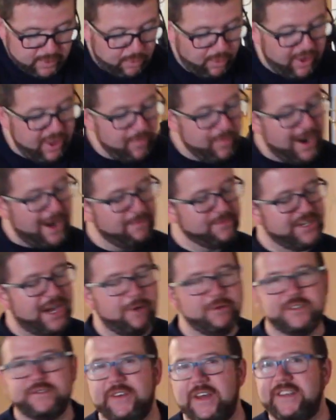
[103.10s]
one of the problems
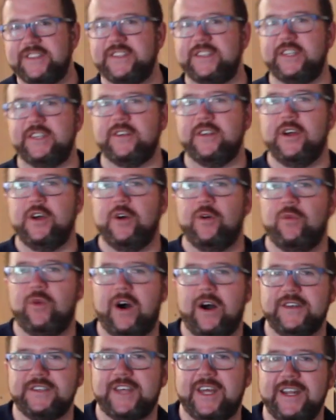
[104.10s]
I was facing
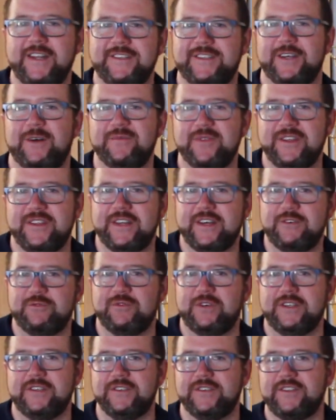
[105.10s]
was getting something that
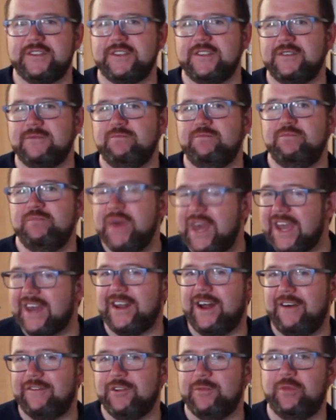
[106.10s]
was big
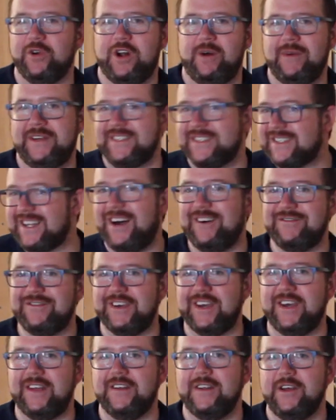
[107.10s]
enough to put all my stuff
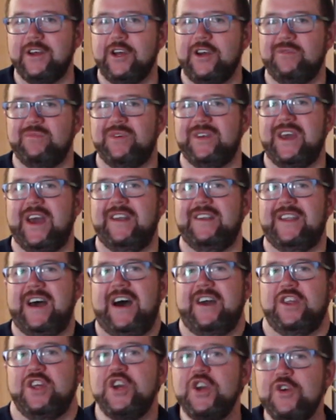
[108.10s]
in, but yet
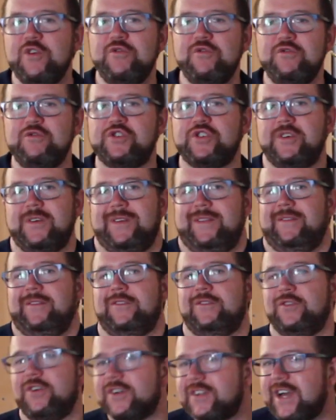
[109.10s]
not huge
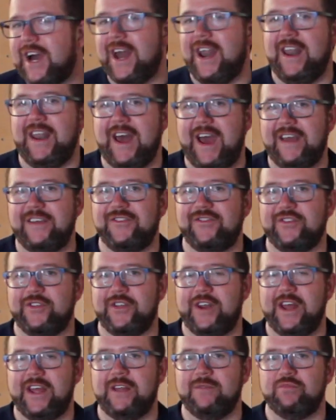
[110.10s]
and looked kind of nice so
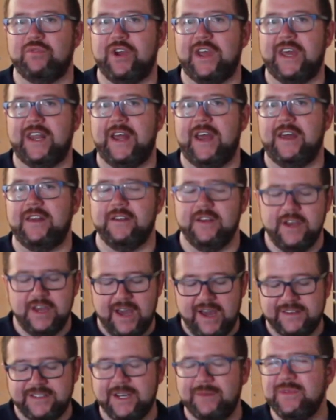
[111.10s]
that I could bring it in,
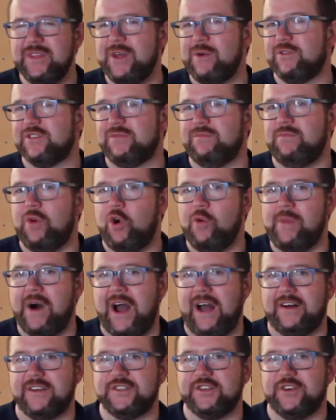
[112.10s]
and something that was
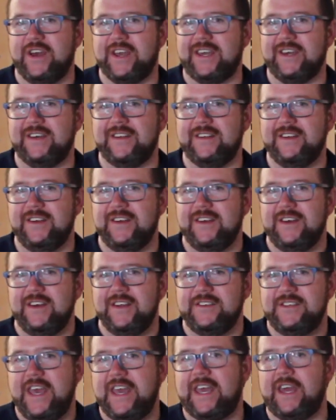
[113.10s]
mobile so I could
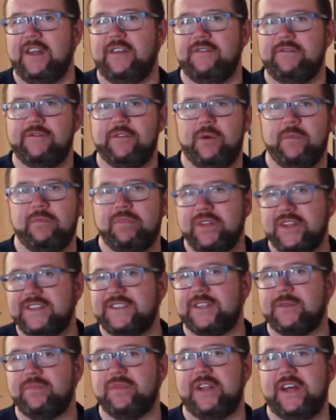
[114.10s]
take it from
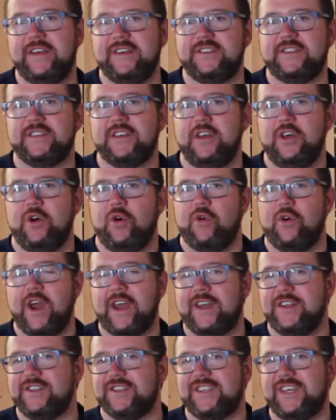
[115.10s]
place to place, or I
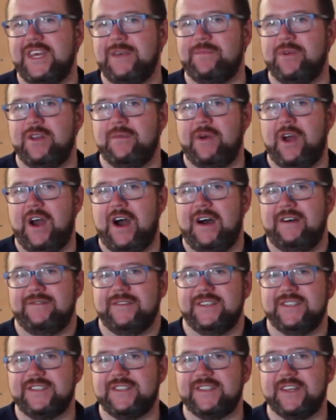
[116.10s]
could just keep it in my
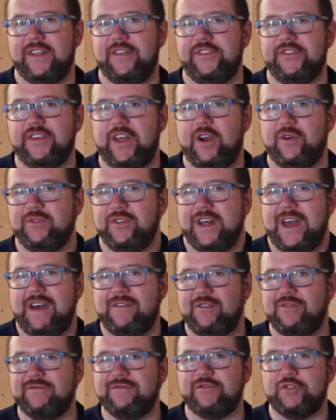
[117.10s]
office since I don't really
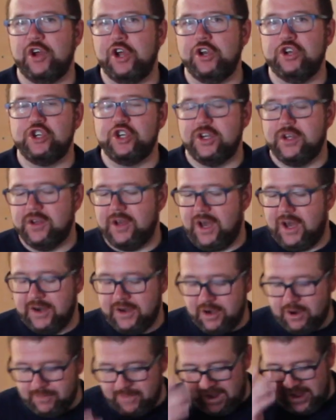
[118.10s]
have a fridge
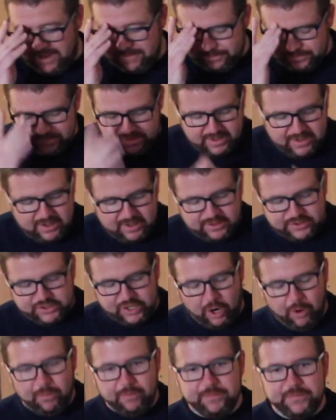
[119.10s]
nearby.
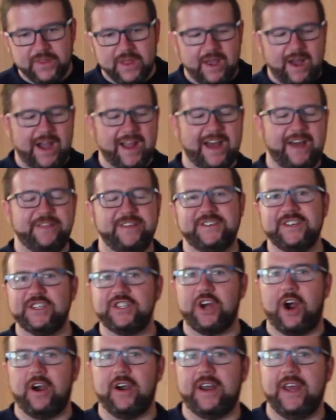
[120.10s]
So I got this
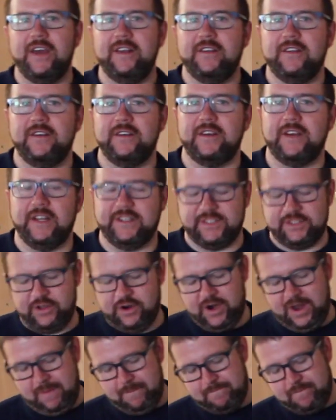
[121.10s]
at Target. It's
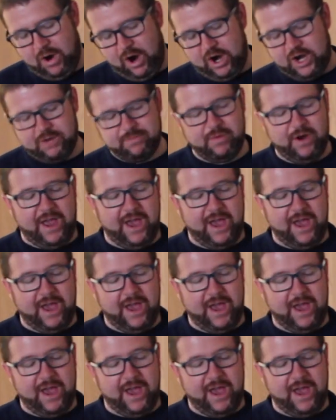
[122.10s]
their Embark